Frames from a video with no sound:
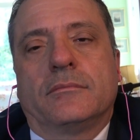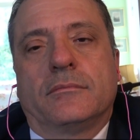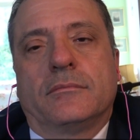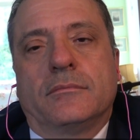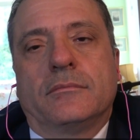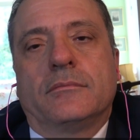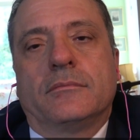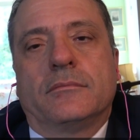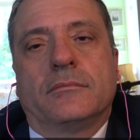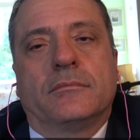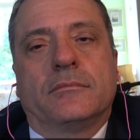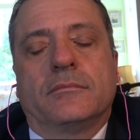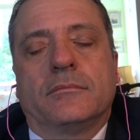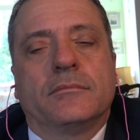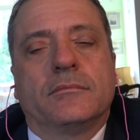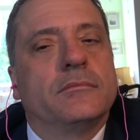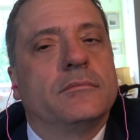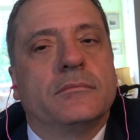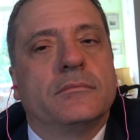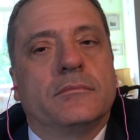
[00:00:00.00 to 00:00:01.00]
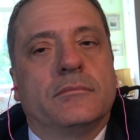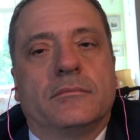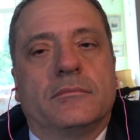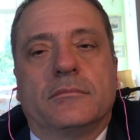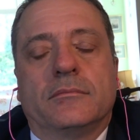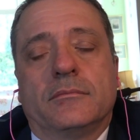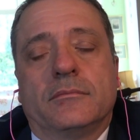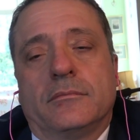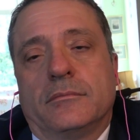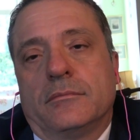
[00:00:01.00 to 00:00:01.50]

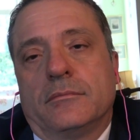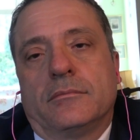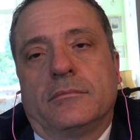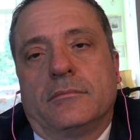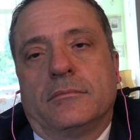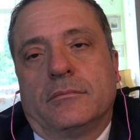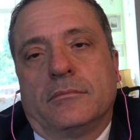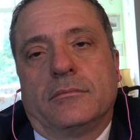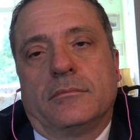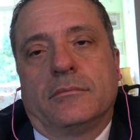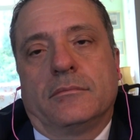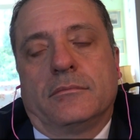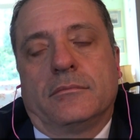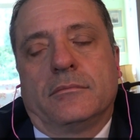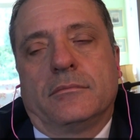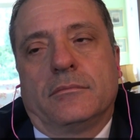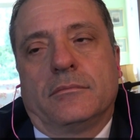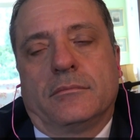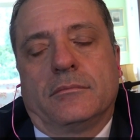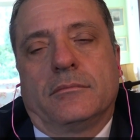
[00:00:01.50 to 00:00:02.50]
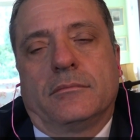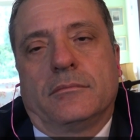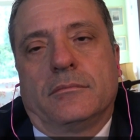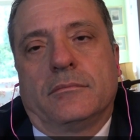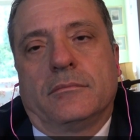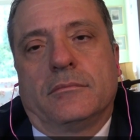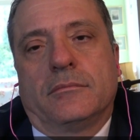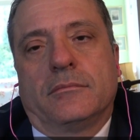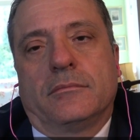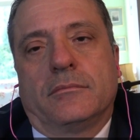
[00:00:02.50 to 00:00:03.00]

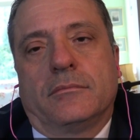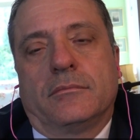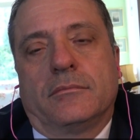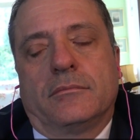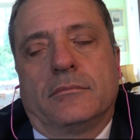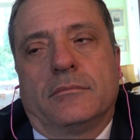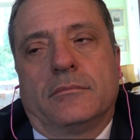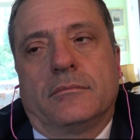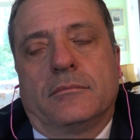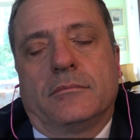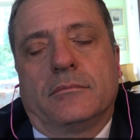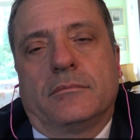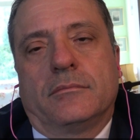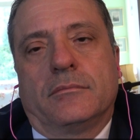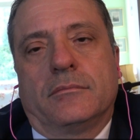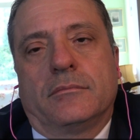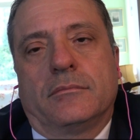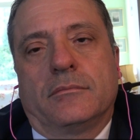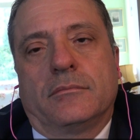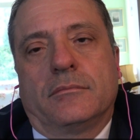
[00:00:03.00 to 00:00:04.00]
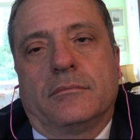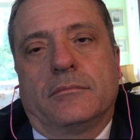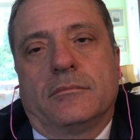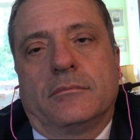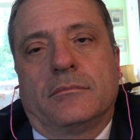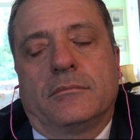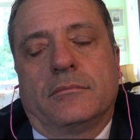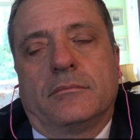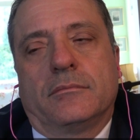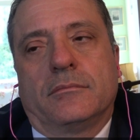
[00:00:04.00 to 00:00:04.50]

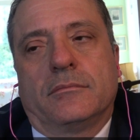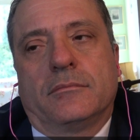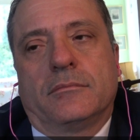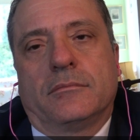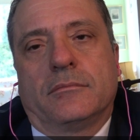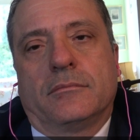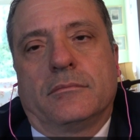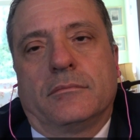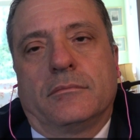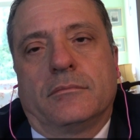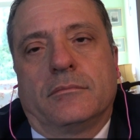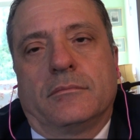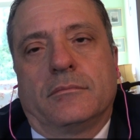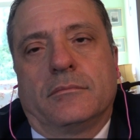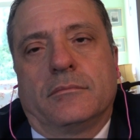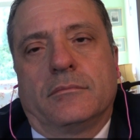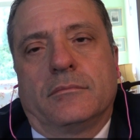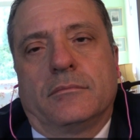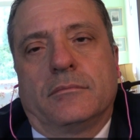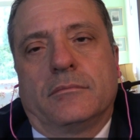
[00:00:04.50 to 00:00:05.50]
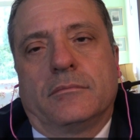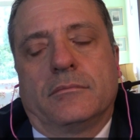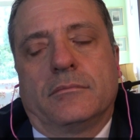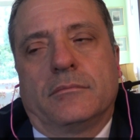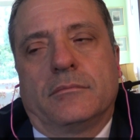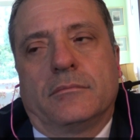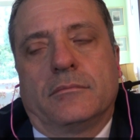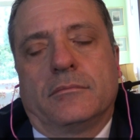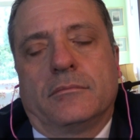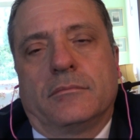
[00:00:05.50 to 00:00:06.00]

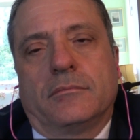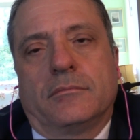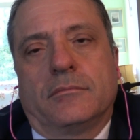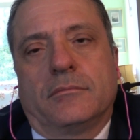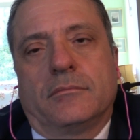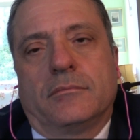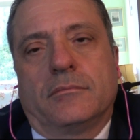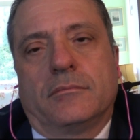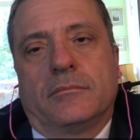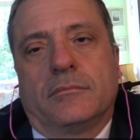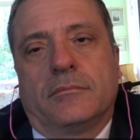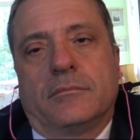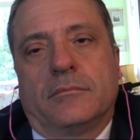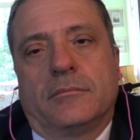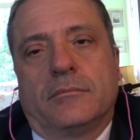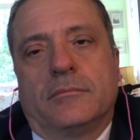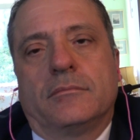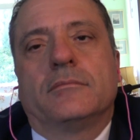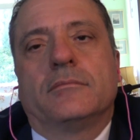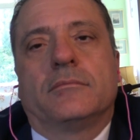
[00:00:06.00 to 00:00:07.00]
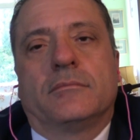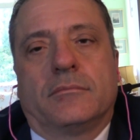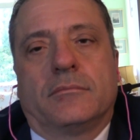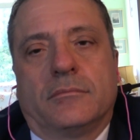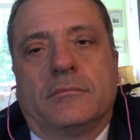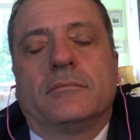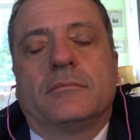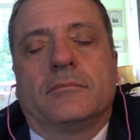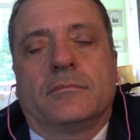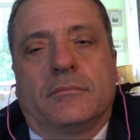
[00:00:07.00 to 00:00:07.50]

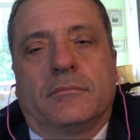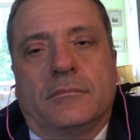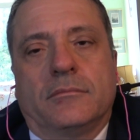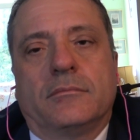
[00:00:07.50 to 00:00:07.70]
(not speaking)